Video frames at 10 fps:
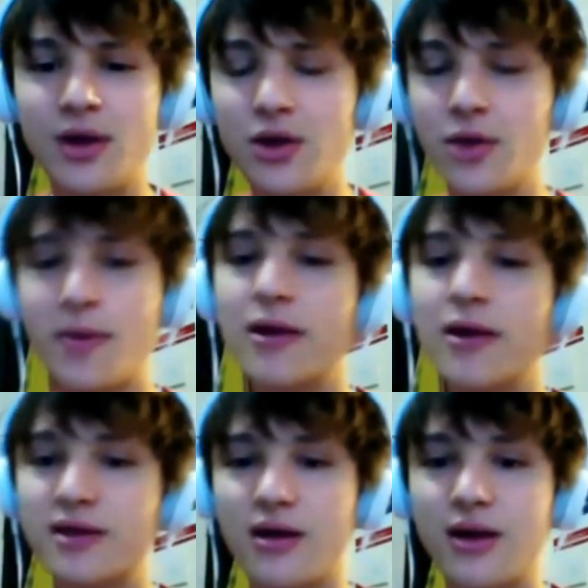Your
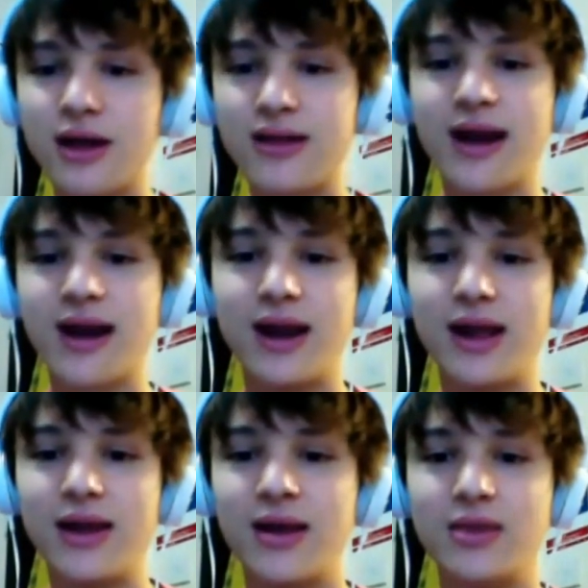parents aren't
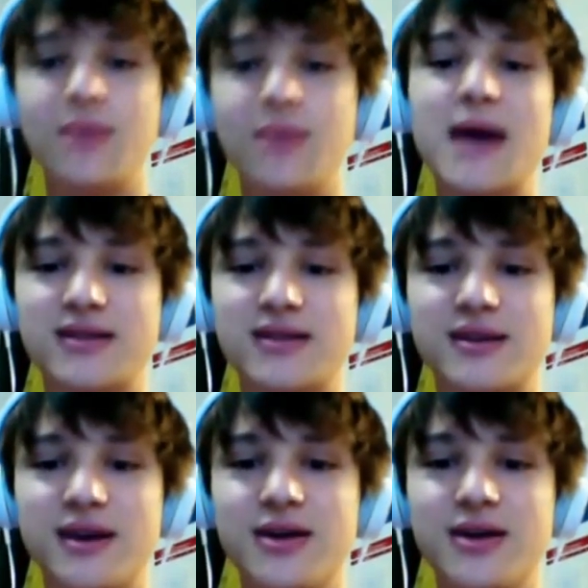exactly the best
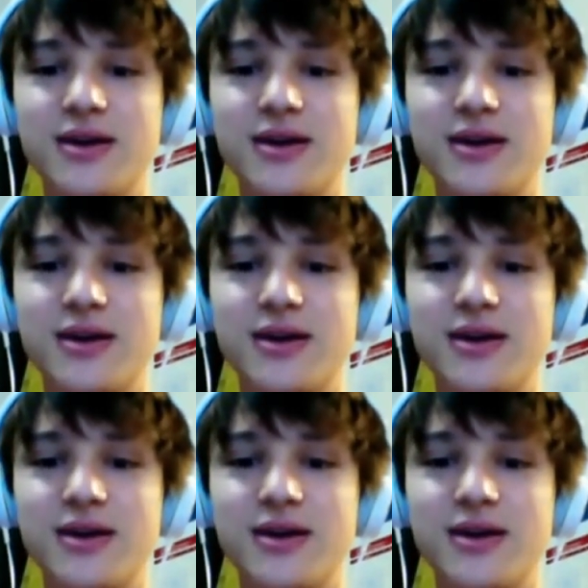at